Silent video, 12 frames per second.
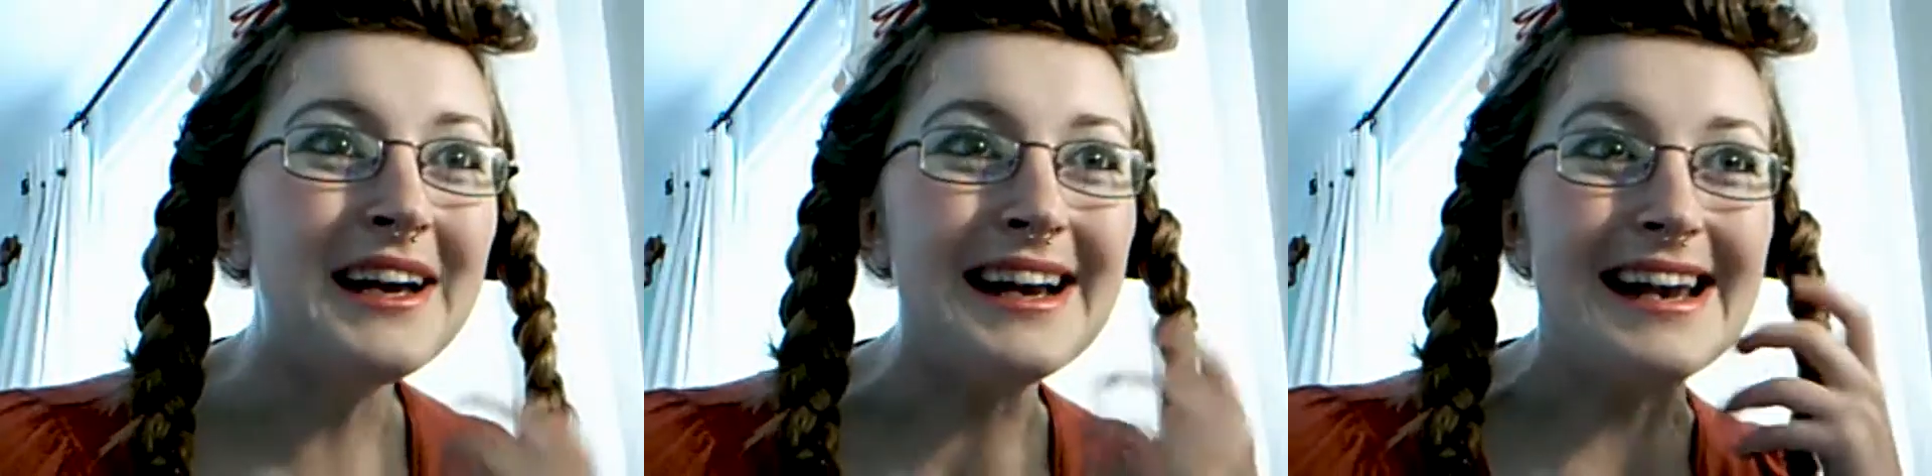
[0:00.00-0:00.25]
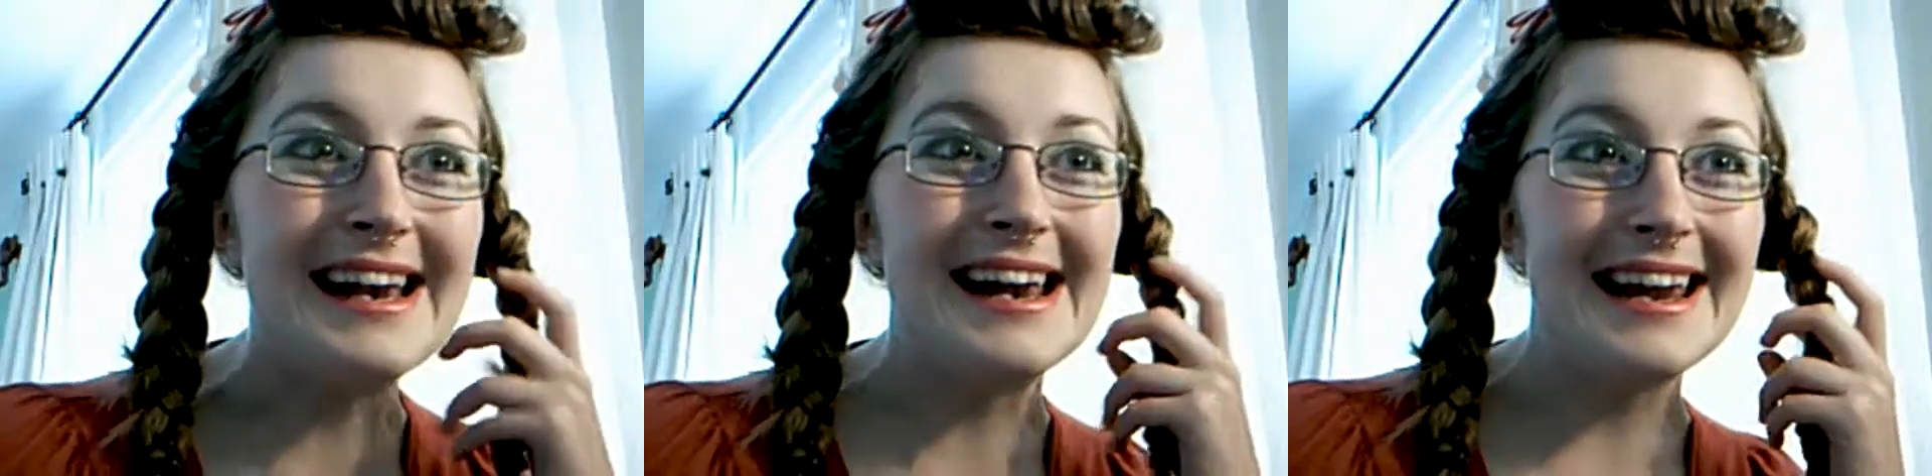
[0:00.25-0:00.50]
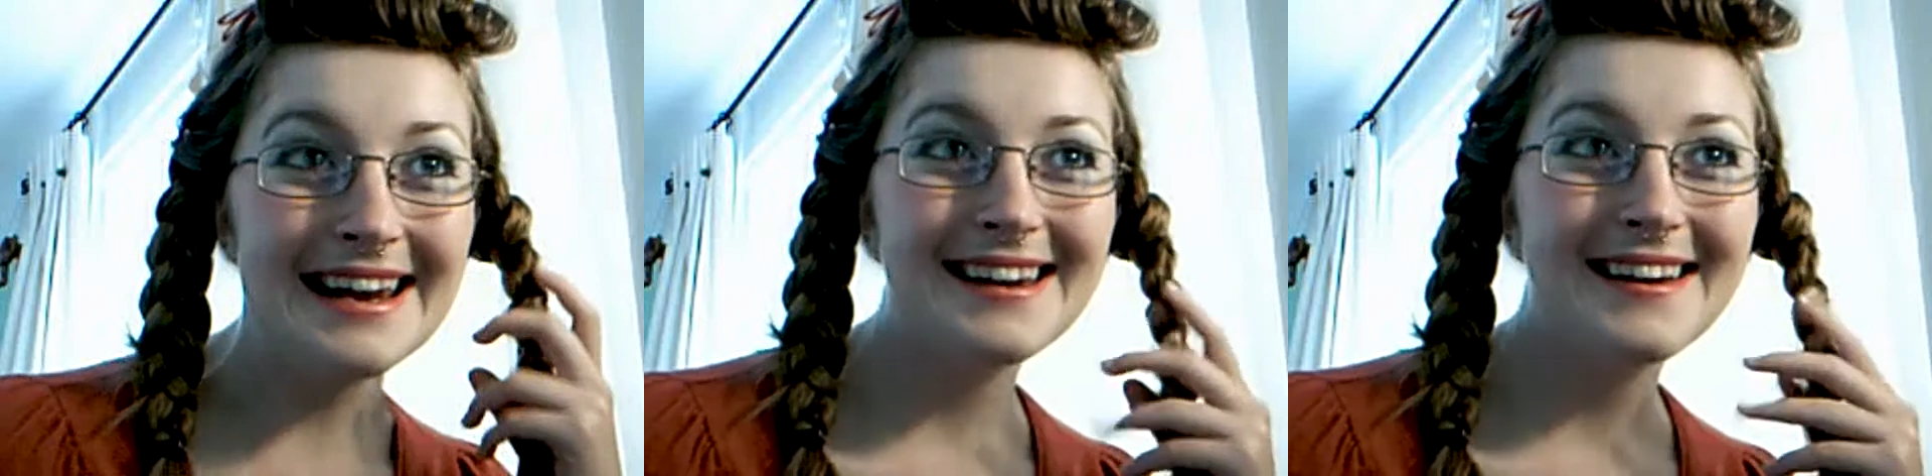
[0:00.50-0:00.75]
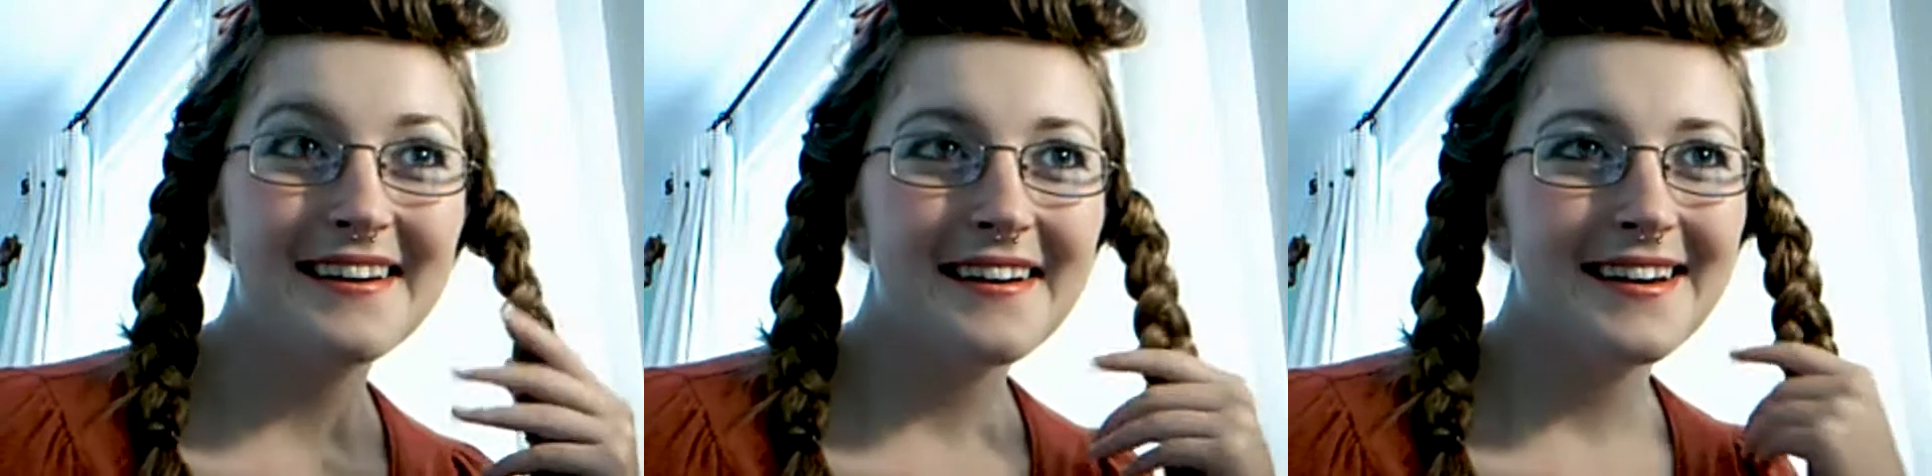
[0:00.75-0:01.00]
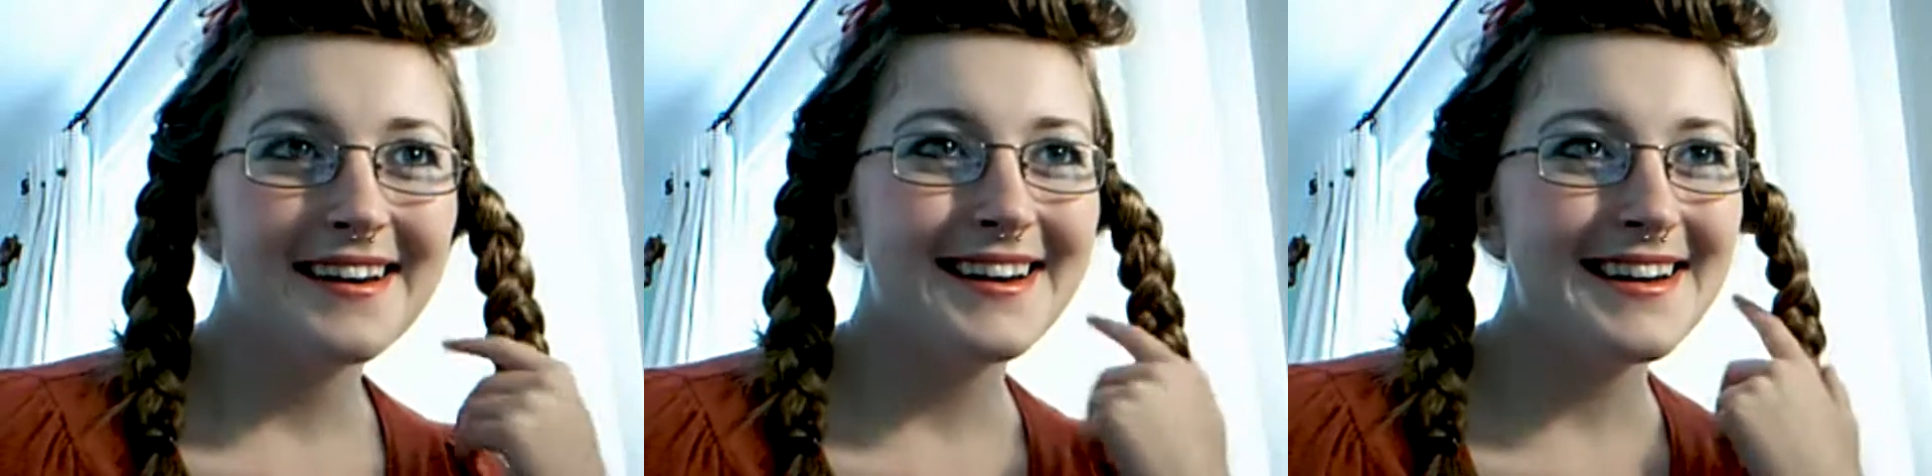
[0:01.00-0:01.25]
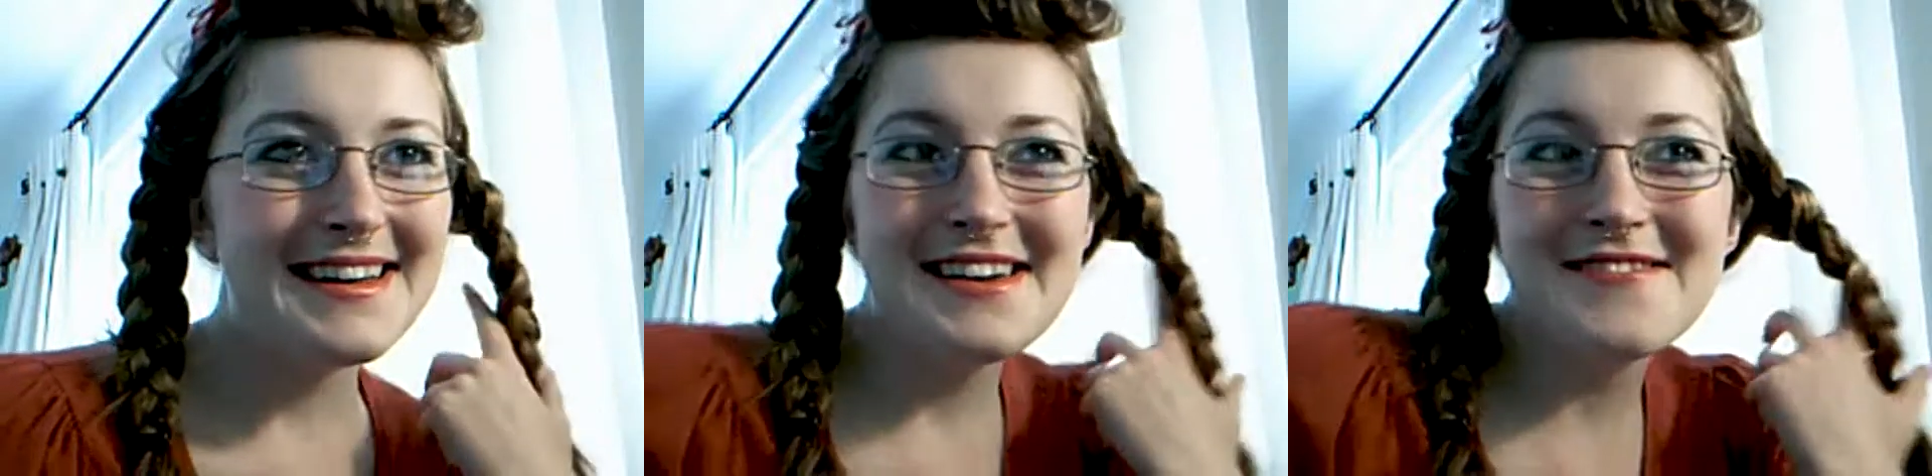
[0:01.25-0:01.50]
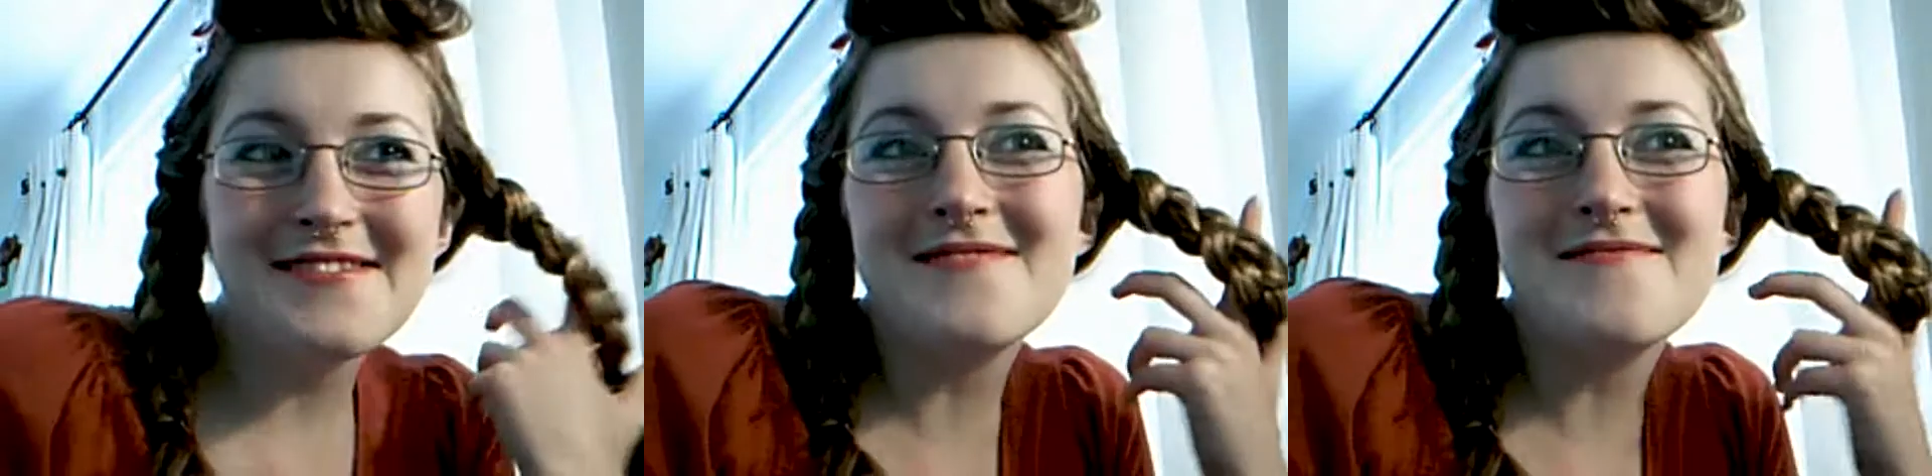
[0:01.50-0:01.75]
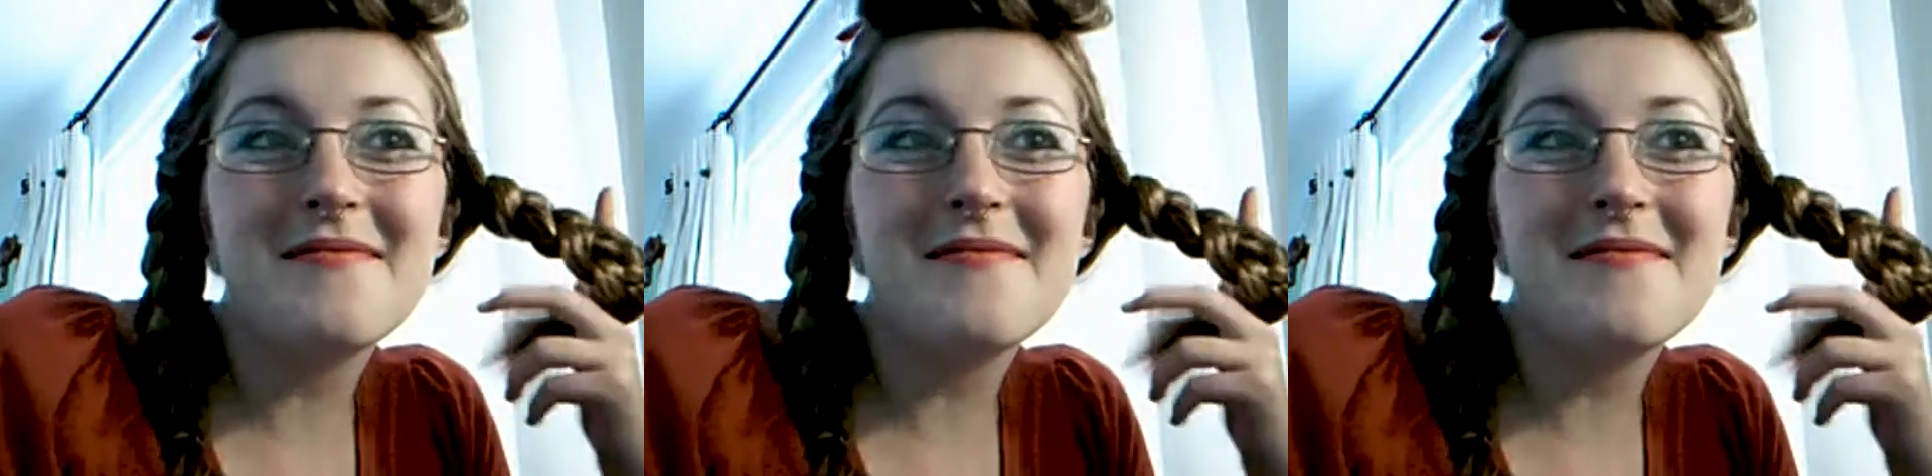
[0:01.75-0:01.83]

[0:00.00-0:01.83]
Really? You want